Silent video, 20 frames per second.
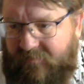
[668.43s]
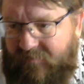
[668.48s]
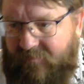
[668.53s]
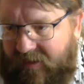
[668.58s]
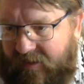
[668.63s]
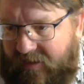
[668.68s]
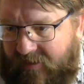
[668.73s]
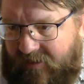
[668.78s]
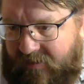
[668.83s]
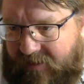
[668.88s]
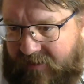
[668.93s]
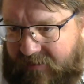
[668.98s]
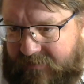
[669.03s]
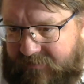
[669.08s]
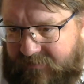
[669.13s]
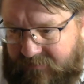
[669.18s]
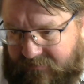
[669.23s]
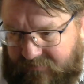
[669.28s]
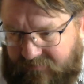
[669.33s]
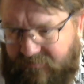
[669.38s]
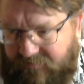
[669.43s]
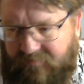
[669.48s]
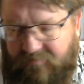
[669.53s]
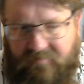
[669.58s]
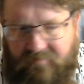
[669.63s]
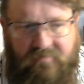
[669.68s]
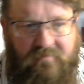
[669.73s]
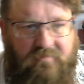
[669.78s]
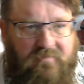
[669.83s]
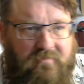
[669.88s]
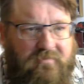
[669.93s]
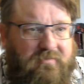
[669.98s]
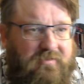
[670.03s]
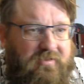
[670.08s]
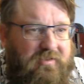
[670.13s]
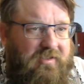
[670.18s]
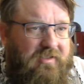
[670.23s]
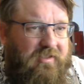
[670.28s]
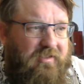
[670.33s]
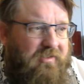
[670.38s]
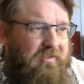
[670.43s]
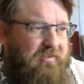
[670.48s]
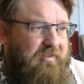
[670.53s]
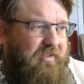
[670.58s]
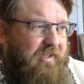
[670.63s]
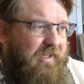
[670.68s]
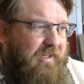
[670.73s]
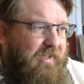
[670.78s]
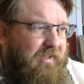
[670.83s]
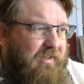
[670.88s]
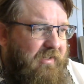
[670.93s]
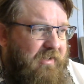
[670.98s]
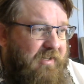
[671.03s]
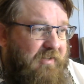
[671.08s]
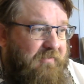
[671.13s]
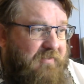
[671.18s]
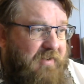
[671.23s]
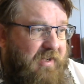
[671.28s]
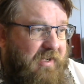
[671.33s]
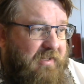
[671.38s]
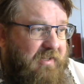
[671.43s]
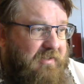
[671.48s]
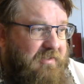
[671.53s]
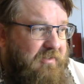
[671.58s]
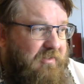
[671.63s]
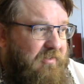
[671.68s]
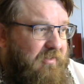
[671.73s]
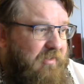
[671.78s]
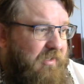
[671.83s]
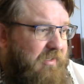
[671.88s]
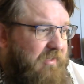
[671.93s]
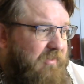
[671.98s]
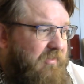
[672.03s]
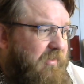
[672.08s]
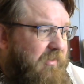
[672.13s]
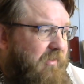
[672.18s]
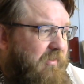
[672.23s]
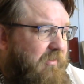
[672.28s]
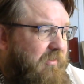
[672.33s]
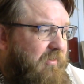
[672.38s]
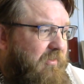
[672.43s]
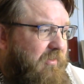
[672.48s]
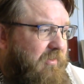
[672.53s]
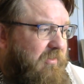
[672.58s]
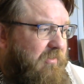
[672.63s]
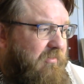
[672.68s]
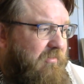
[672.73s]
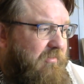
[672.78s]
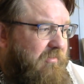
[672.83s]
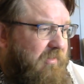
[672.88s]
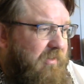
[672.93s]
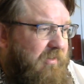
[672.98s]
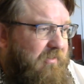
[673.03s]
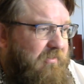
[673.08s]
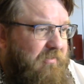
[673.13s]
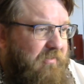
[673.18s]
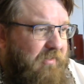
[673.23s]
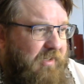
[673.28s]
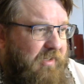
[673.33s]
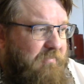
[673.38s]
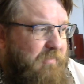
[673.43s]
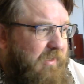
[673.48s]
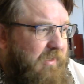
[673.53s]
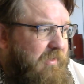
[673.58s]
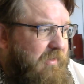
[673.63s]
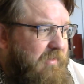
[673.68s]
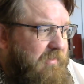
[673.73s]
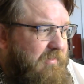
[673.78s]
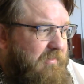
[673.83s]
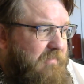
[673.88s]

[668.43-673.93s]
All right. Looks like it. And if not, just leave me a